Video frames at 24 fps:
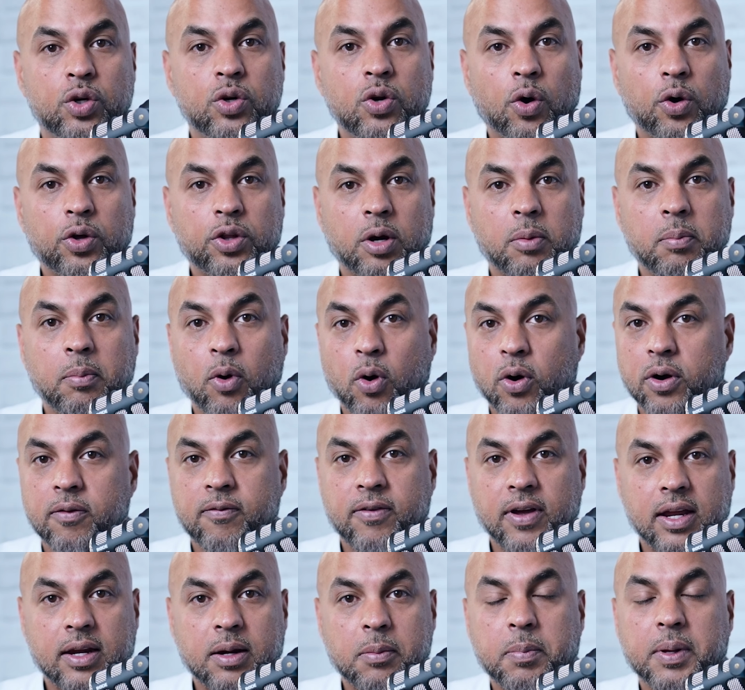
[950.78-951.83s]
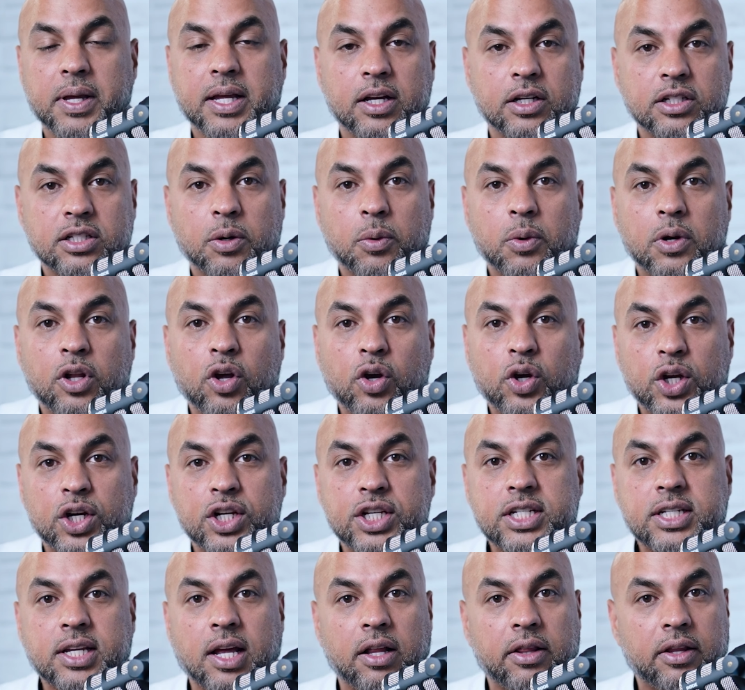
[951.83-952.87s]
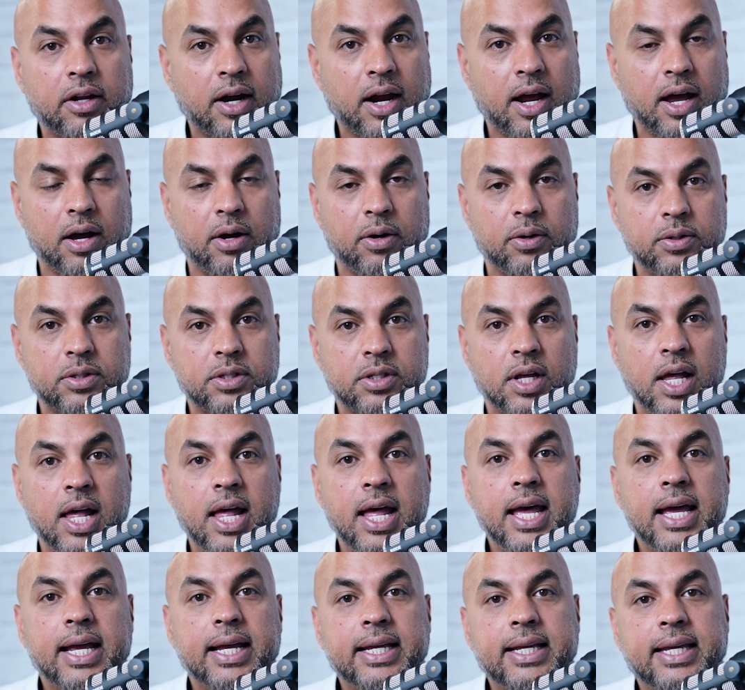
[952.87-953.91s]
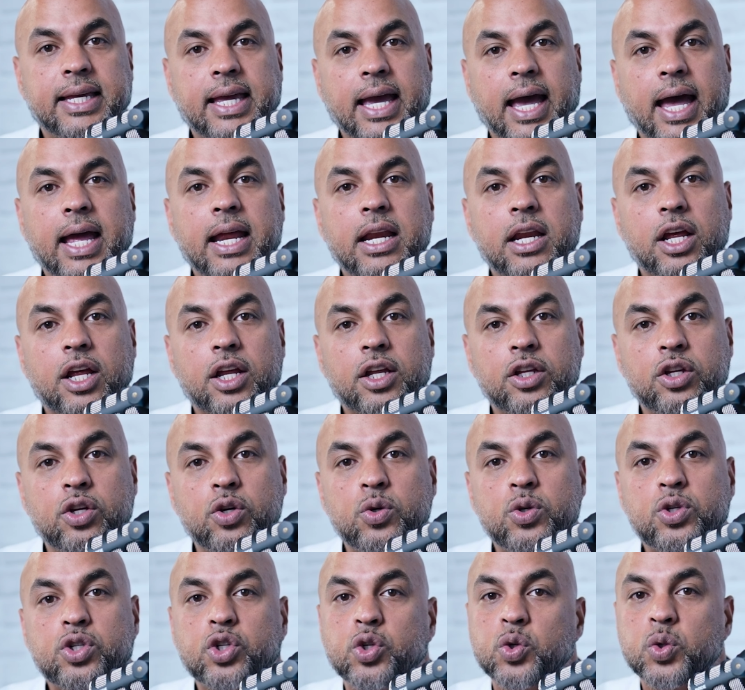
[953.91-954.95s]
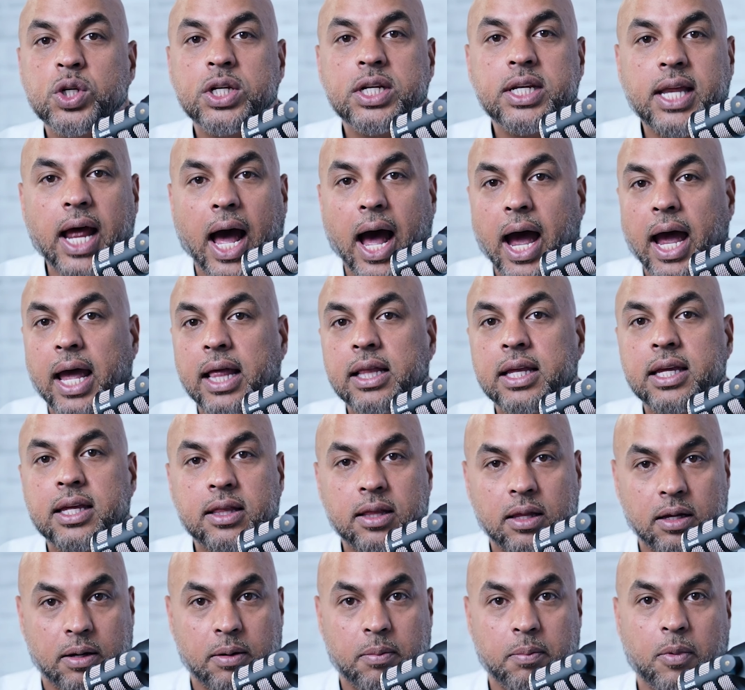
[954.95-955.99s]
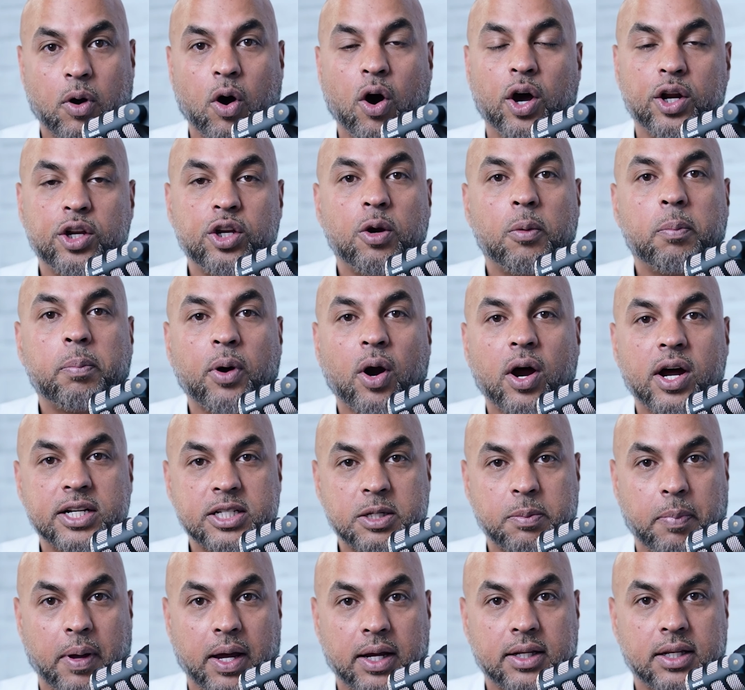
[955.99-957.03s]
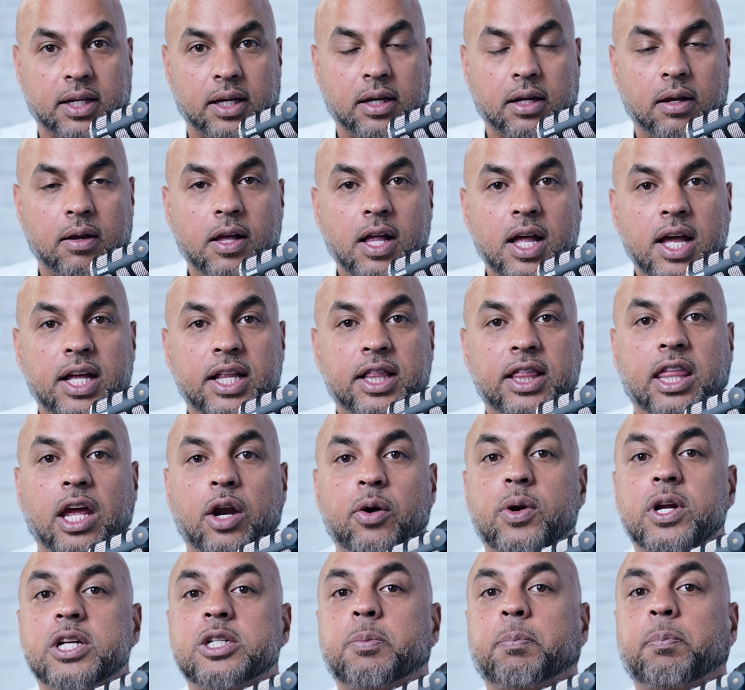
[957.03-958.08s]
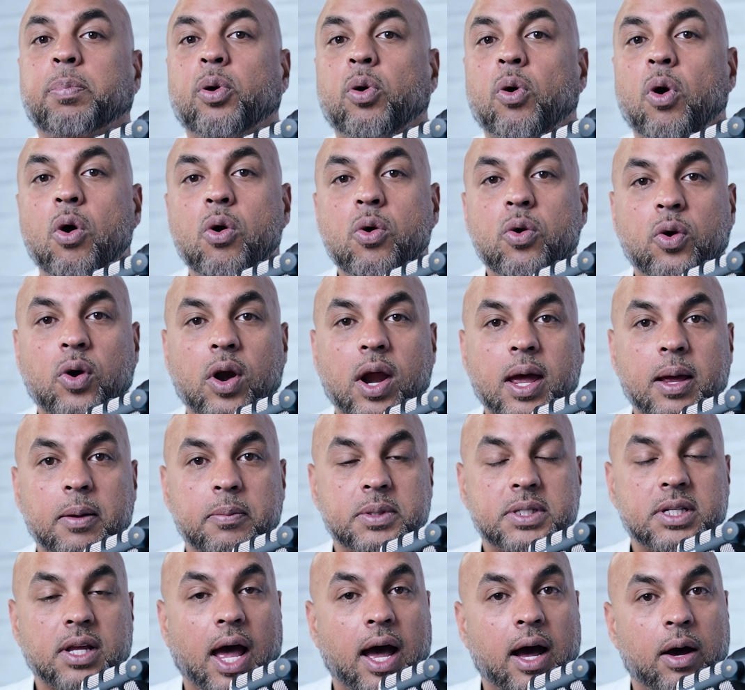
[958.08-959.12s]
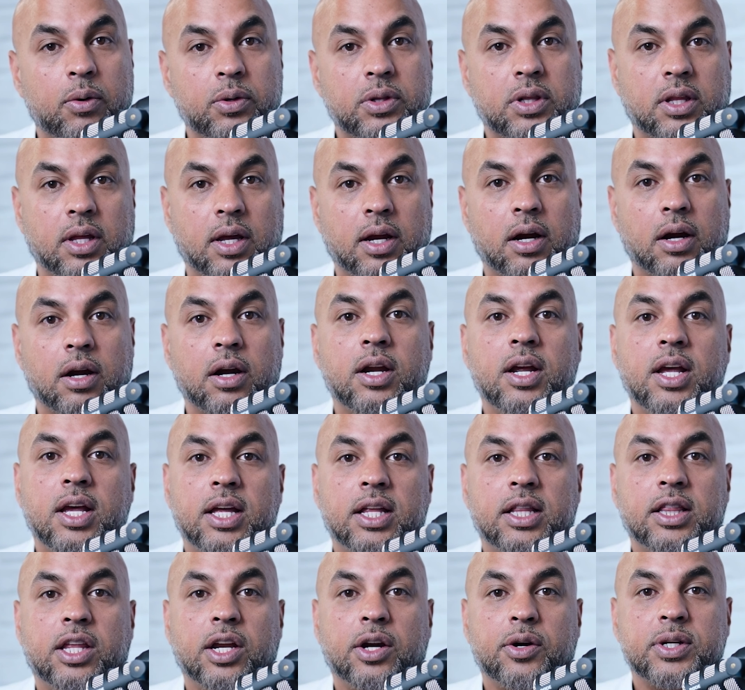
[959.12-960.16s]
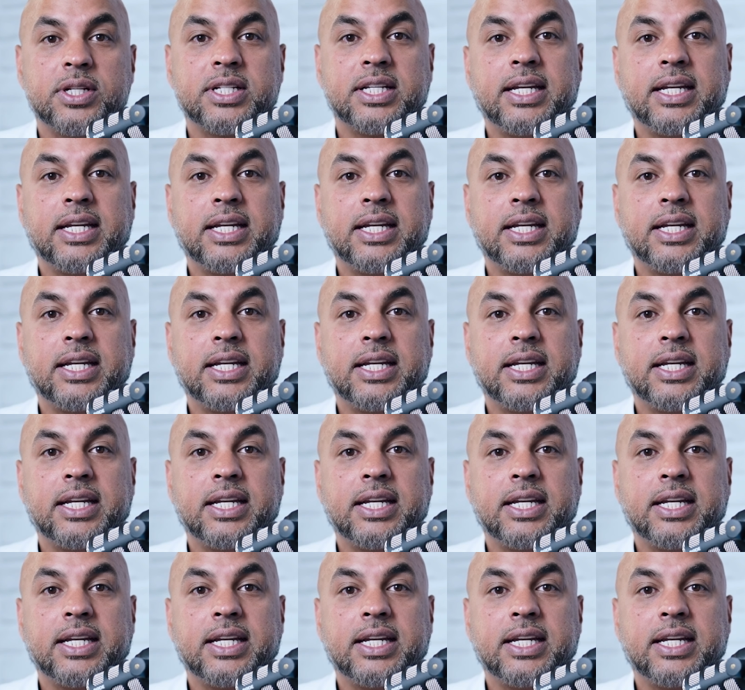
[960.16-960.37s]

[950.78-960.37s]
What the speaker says: know they're motivated because they were looking to sell their house. Get used to dialing them on your prospecting. There is programs out there. There's